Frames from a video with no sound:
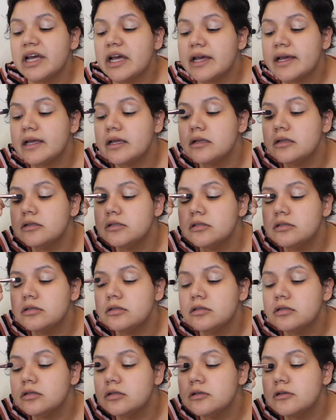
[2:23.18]
And
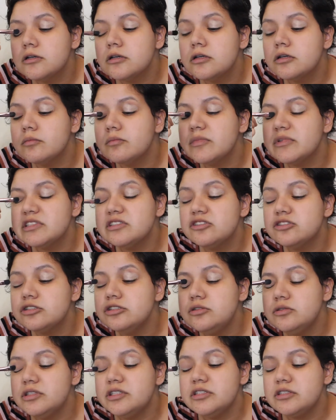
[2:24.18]
make sure
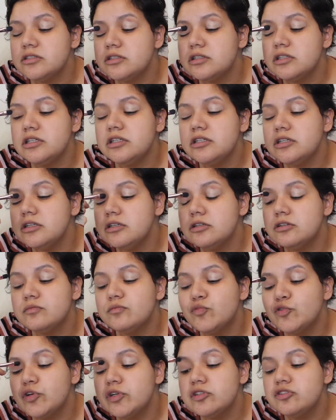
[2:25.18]
you guys are cleaning your
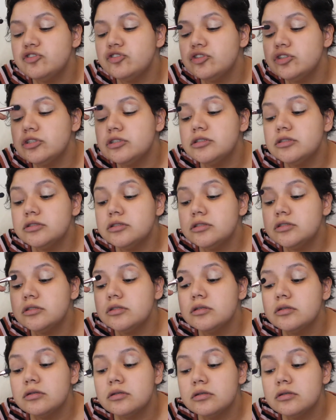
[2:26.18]
brushes.